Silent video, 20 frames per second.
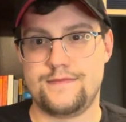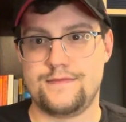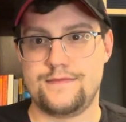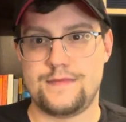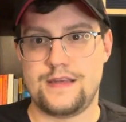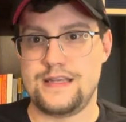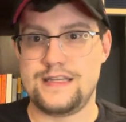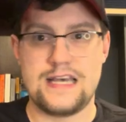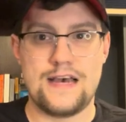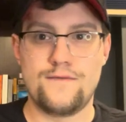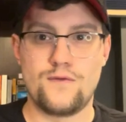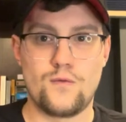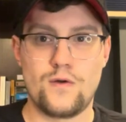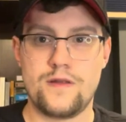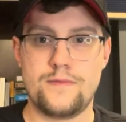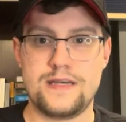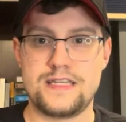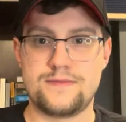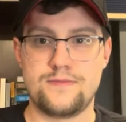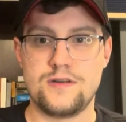he's having one of
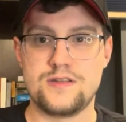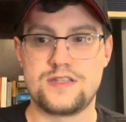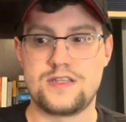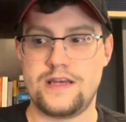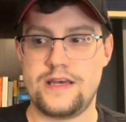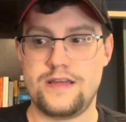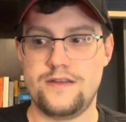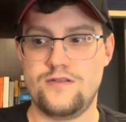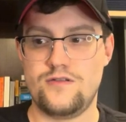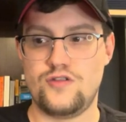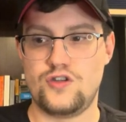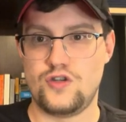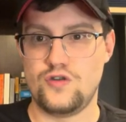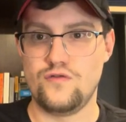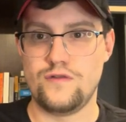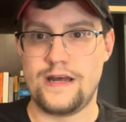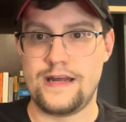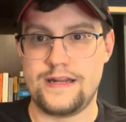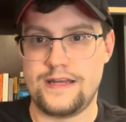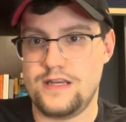the best months in
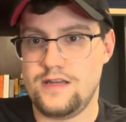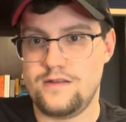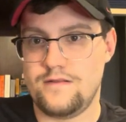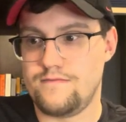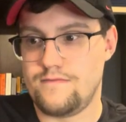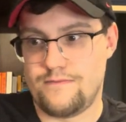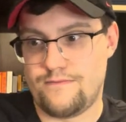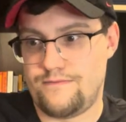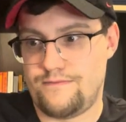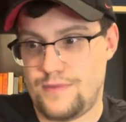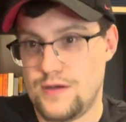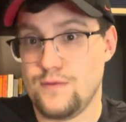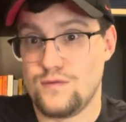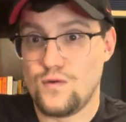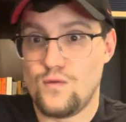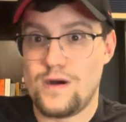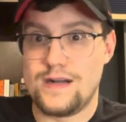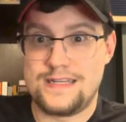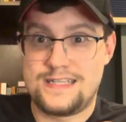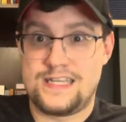June, and people
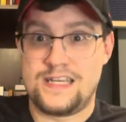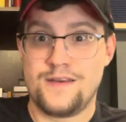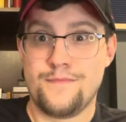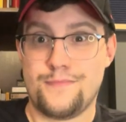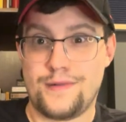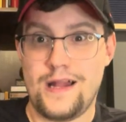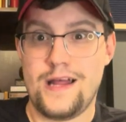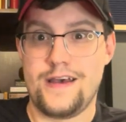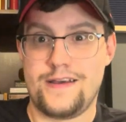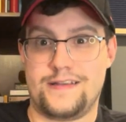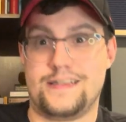want to see him play.